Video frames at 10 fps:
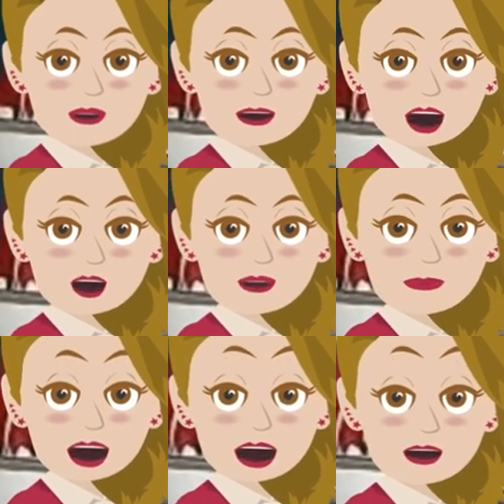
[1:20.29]

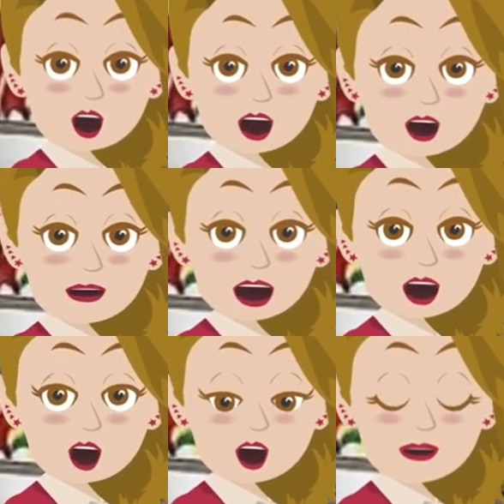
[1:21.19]
understanding
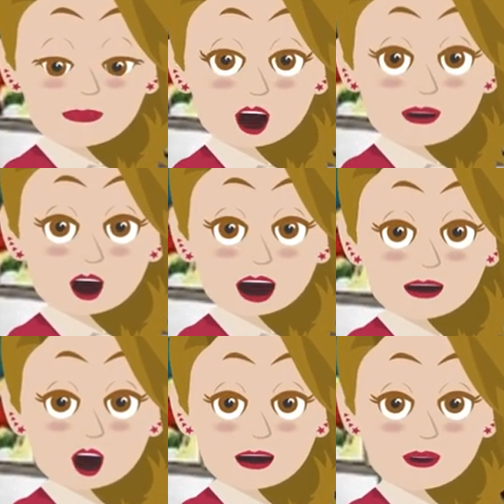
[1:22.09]
things that you have
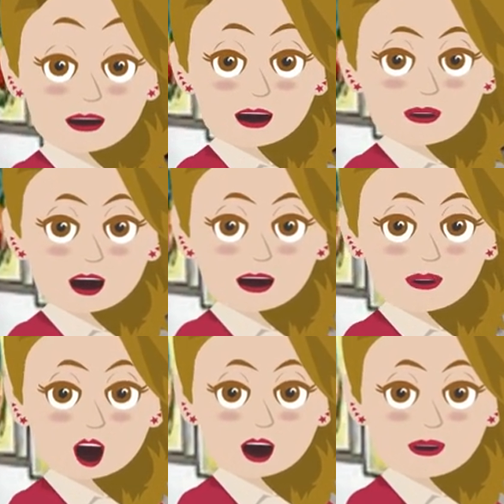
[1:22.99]
not understood so
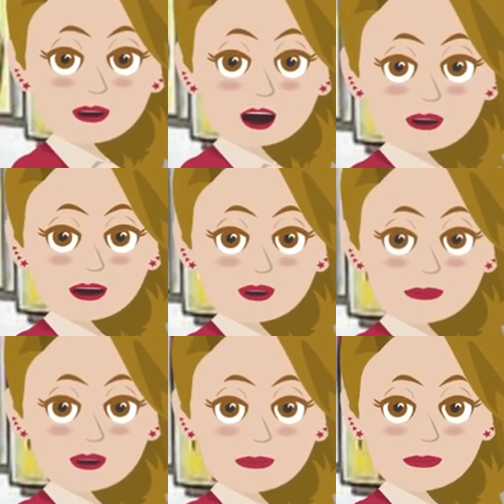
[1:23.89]
clearly before.
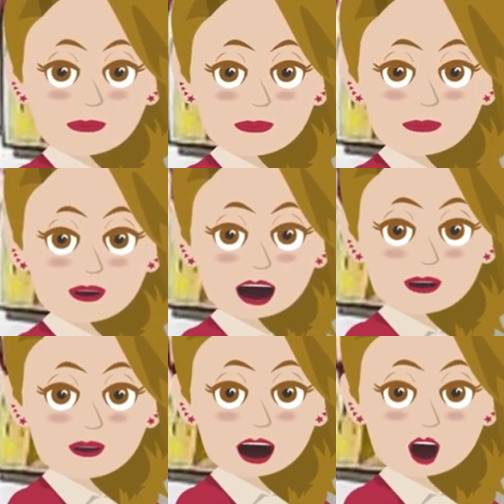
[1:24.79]
Now it's
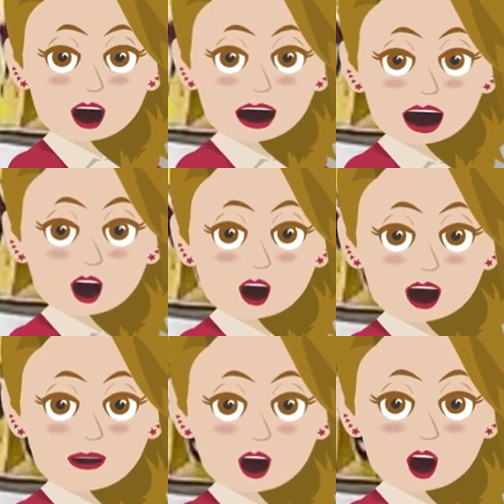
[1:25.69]
going to be normal
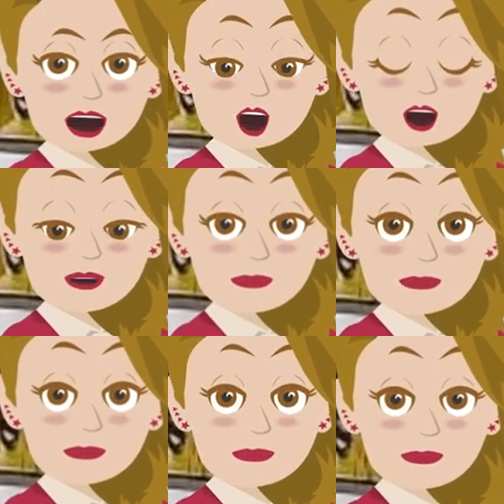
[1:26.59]
over the days
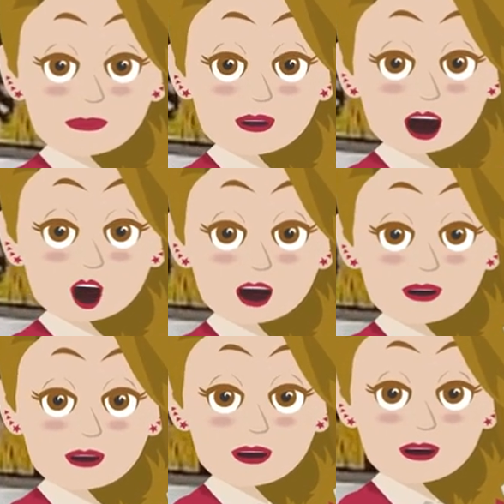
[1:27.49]
that
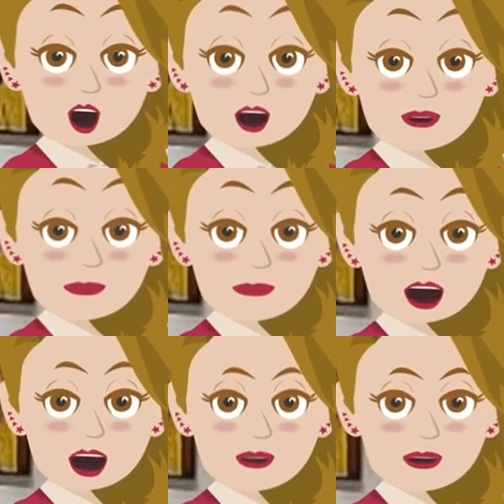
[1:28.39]
are before us
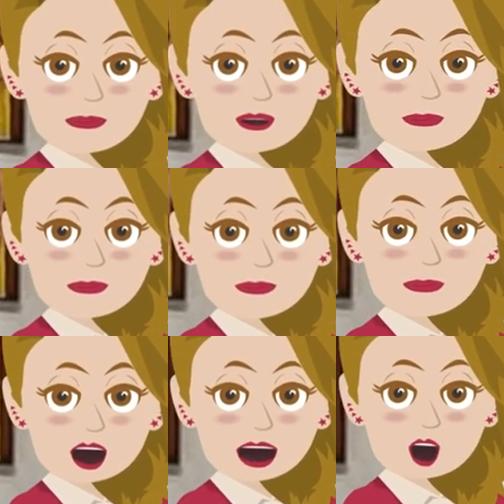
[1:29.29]
that
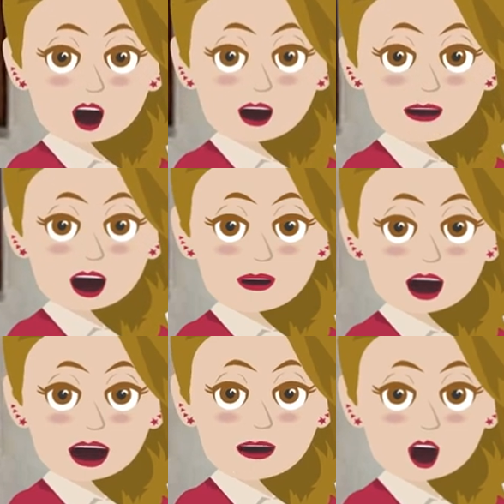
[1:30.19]
sometimes some
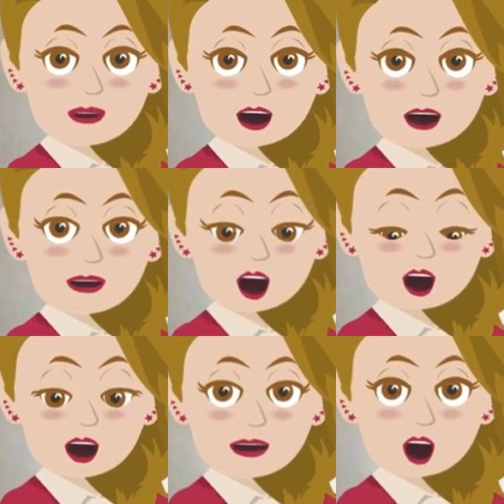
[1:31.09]
insight and
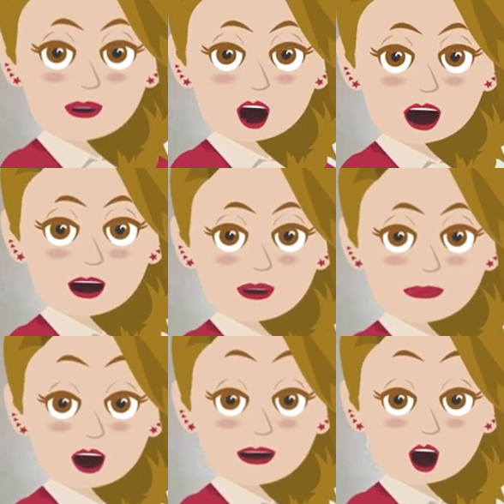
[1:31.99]
clarity will come
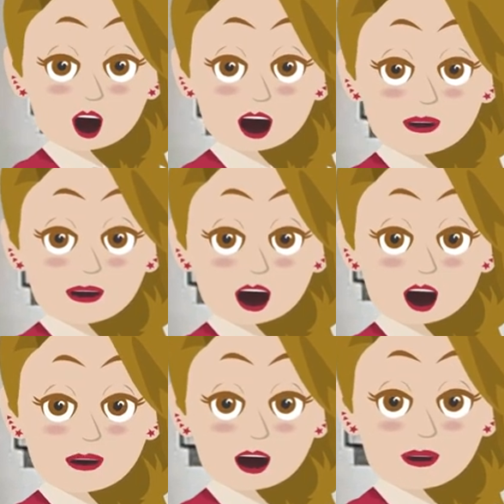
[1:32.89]
and you will
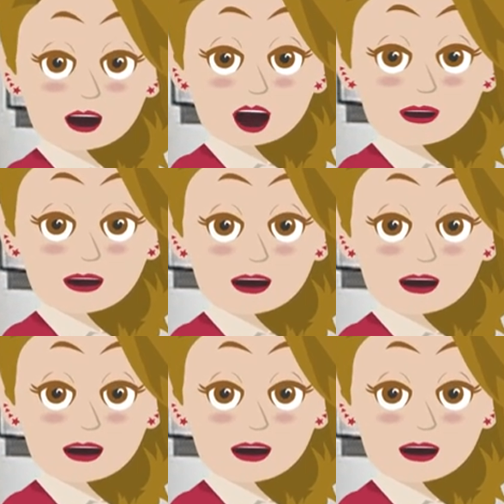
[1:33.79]
feel as if